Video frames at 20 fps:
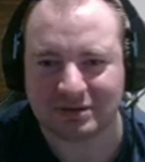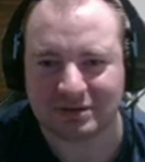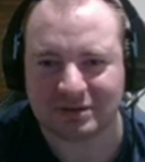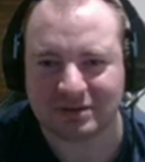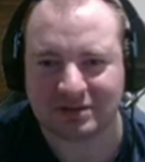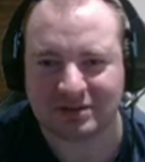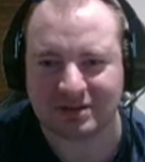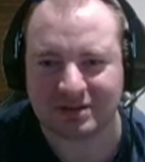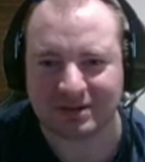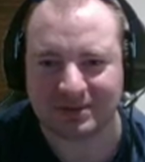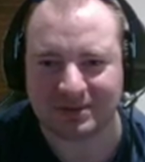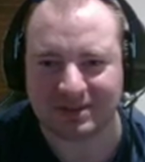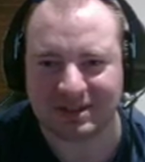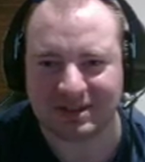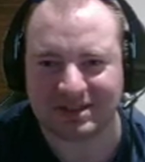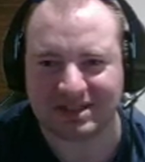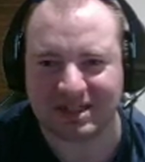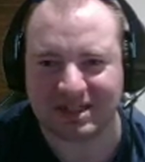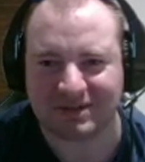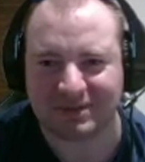So
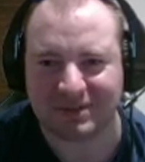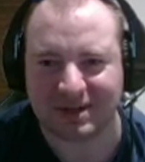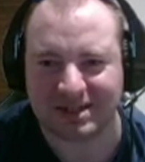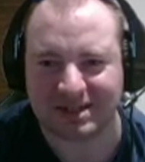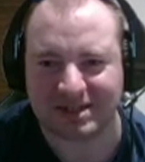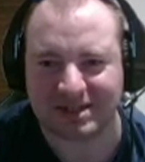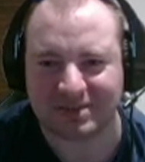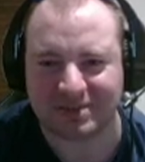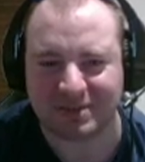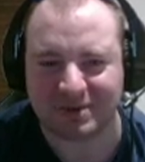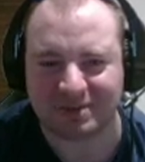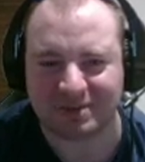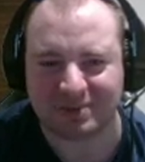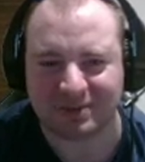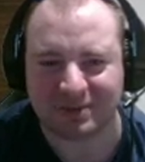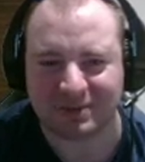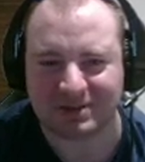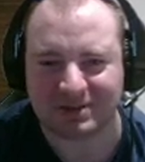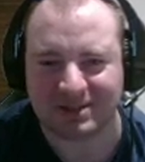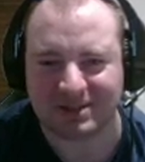this level has the most
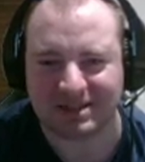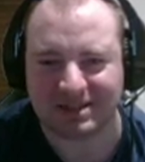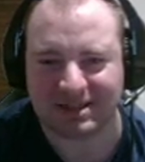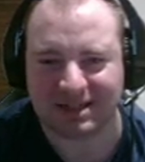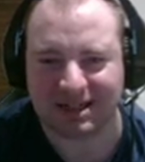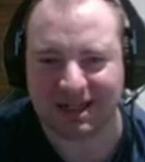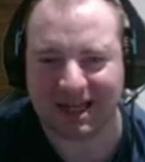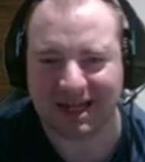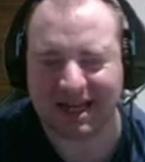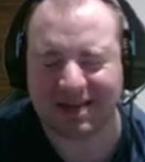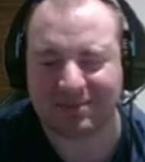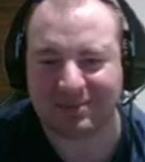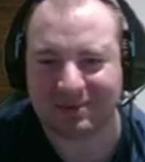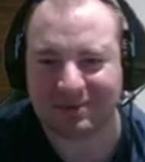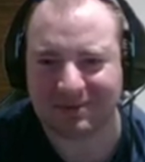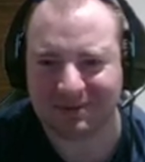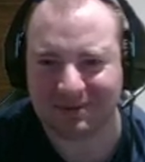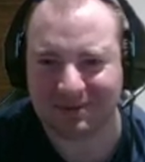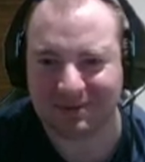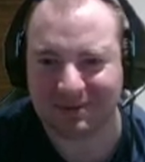boxes in the game,
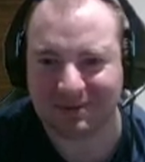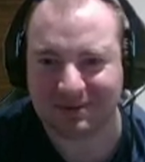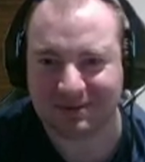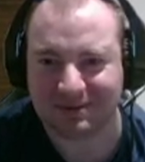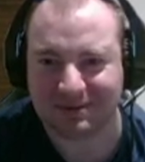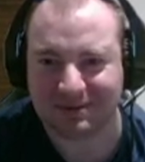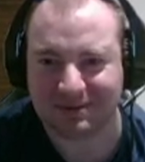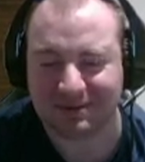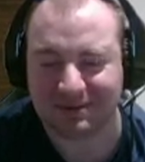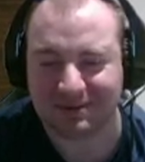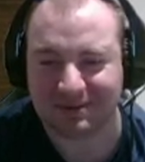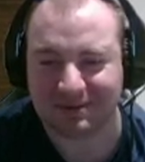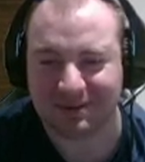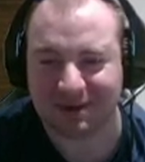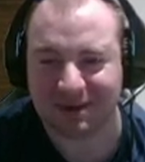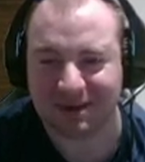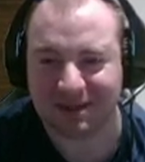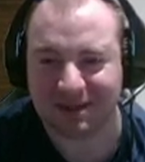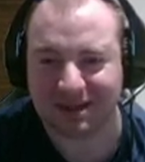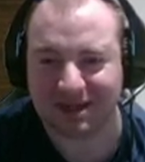
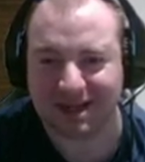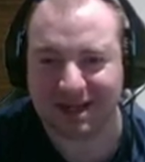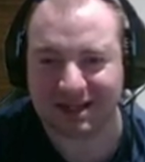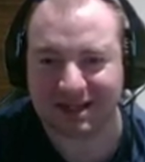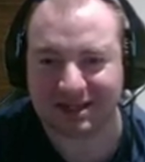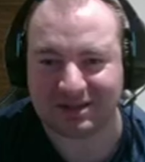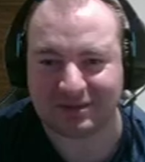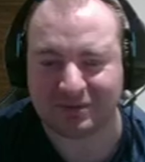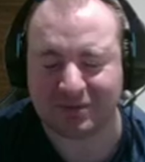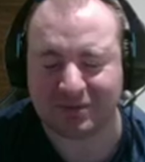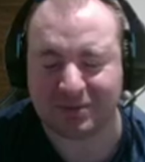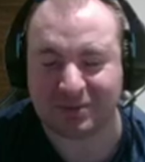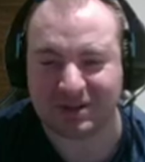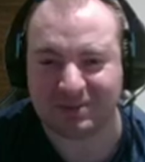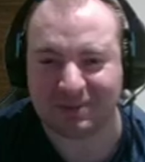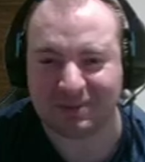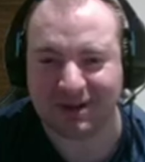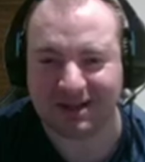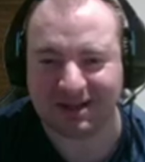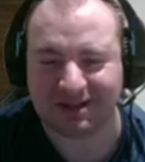and you will be
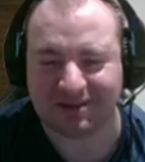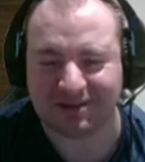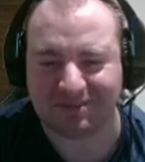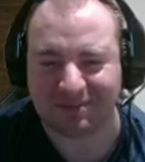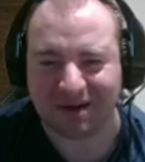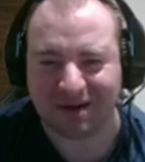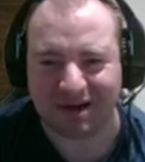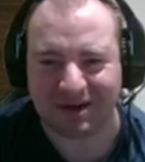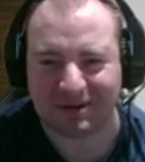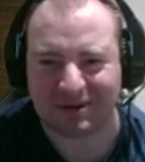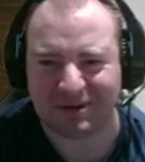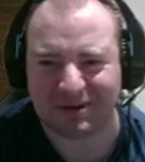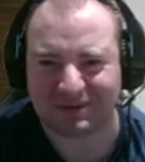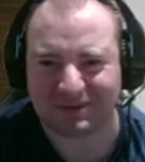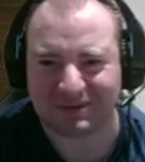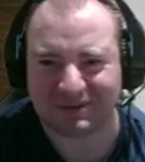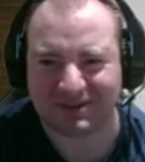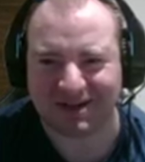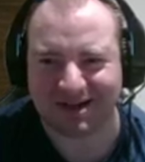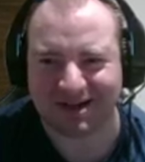spending a lot of your
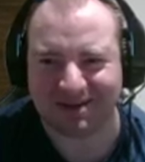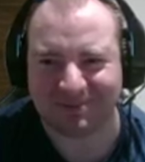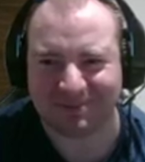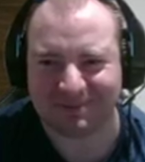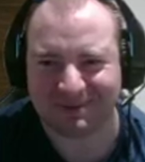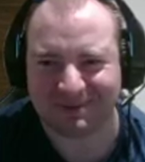time